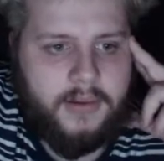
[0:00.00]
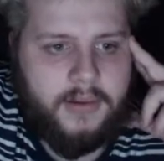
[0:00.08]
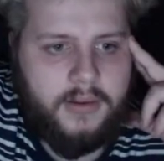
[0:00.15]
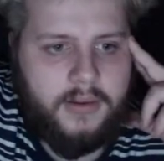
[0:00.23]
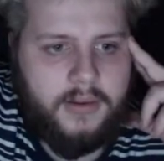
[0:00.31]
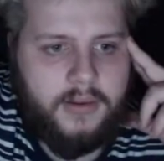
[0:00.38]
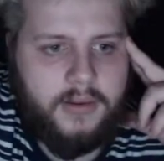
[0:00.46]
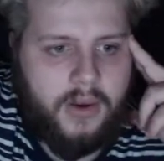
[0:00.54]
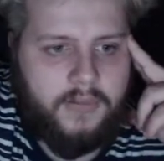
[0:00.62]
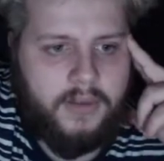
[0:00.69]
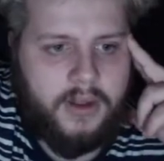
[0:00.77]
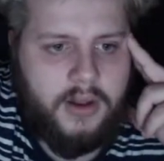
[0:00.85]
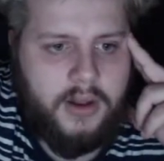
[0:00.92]
We'll go over
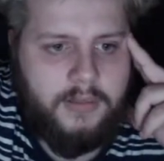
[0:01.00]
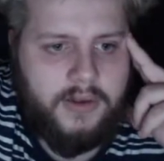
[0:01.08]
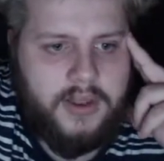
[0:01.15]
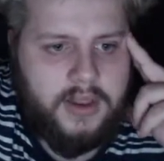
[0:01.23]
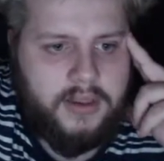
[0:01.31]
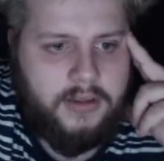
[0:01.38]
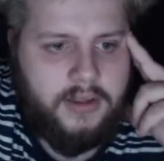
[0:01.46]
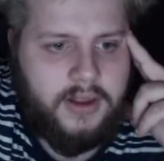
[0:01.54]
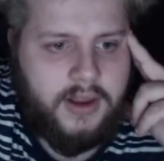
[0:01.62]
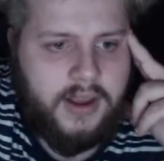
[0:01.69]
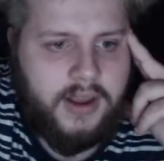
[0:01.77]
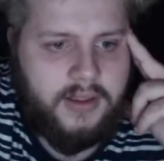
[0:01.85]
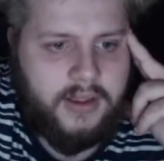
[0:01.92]
the club's identity, the
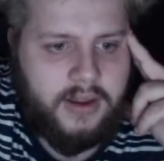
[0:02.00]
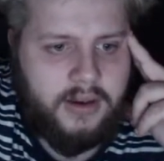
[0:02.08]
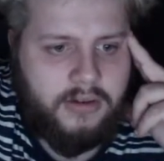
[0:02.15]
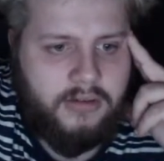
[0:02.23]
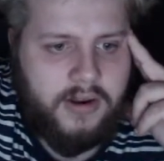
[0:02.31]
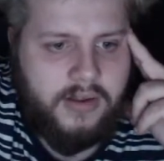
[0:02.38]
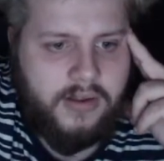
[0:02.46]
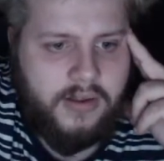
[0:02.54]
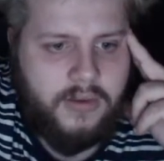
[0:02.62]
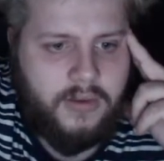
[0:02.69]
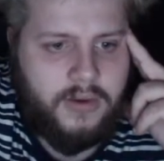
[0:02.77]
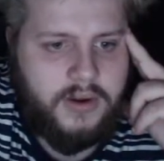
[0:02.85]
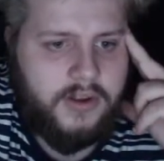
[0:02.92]
kit and crest, the
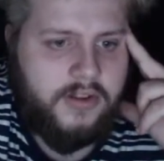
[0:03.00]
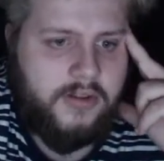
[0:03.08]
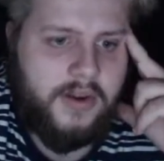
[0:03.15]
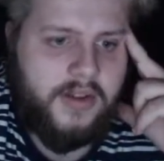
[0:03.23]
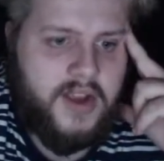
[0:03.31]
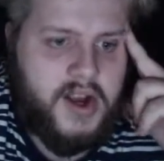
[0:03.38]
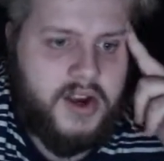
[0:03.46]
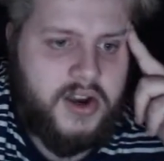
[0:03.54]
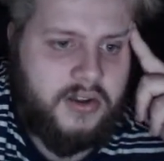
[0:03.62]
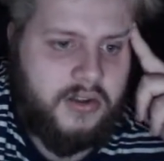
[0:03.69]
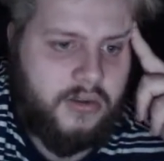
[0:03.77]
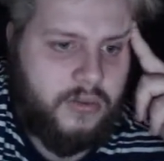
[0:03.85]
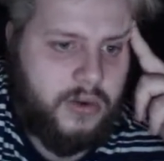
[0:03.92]
squad
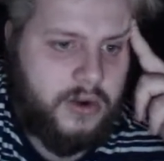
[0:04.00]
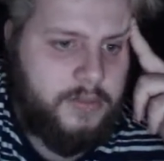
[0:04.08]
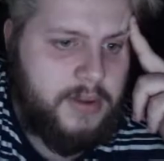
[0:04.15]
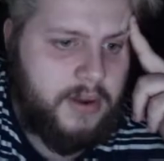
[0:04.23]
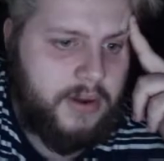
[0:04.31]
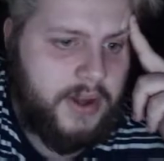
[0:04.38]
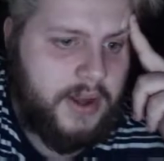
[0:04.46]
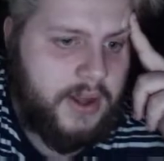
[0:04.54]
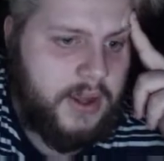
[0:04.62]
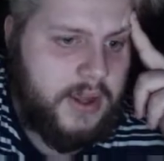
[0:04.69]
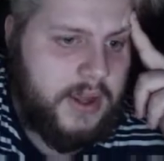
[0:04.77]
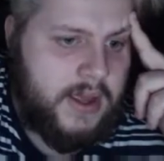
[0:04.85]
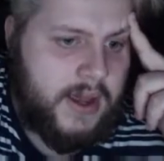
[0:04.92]
customization, squad builder,
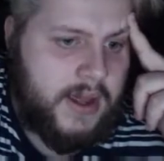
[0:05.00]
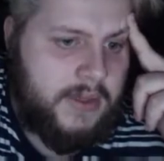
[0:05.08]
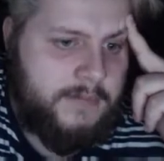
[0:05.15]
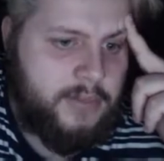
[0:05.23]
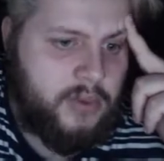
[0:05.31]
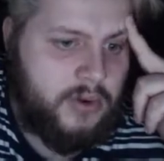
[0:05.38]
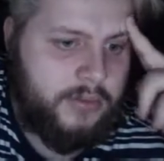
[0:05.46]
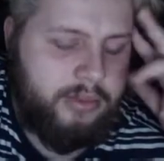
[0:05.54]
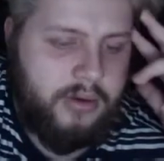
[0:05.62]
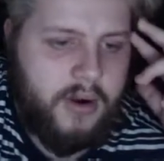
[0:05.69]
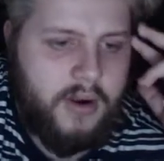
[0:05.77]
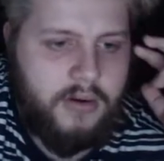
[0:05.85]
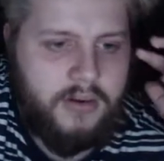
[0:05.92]
and the board
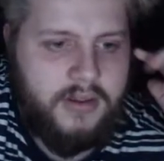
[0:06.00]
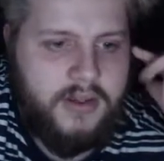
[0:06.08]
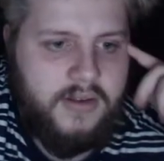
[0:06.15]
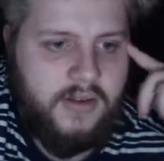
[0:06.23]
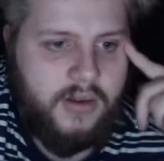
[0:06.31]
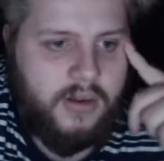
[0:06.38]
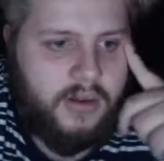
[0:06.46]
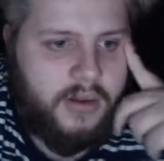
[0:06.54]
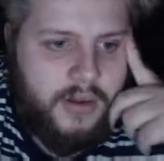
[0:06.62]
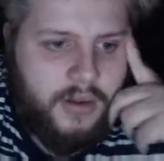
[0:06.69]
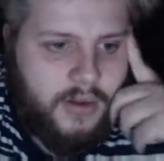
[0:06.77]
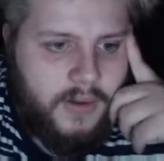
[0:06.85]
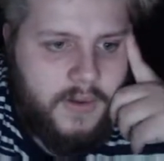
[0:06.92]
priorities.
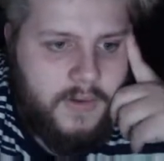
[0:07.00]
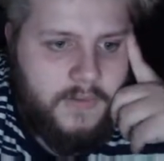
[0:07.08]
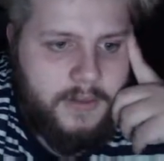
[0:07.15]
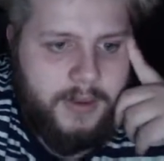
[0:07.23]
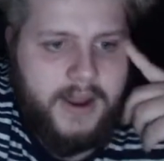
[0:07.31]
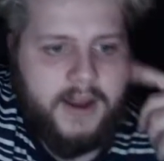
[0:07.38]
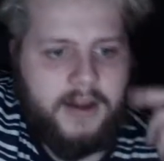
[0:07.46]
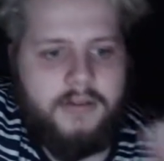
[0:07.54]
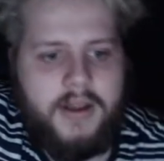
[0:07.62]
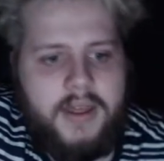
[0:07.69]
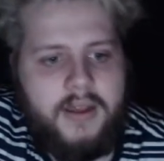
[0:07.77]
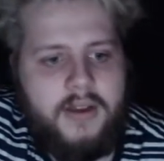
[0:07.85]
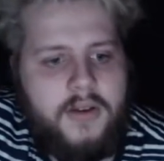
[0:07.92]
For the player career,
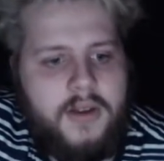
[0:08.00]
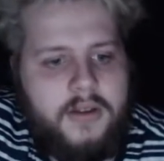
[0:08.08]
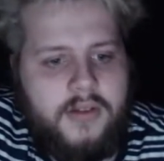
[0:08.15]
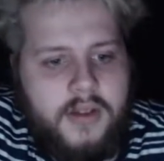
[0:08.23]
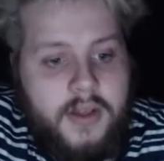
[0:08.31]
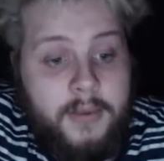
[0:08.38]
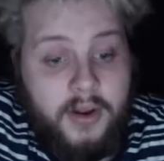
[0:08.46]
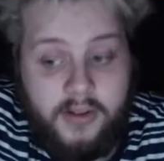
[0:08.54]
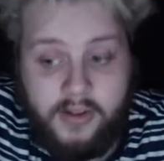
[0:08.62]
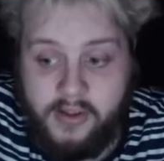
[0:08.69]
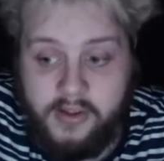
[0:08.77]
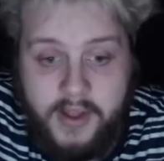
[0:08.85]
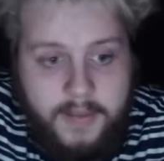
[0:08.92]
they're coming on as
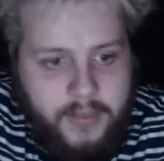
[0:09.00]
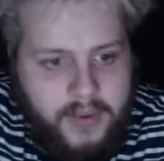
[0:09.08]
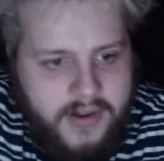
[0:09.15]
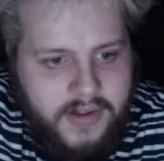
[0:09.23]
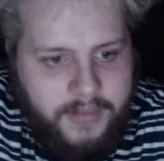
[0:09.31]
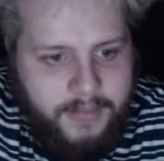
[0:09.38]
a sub, which is,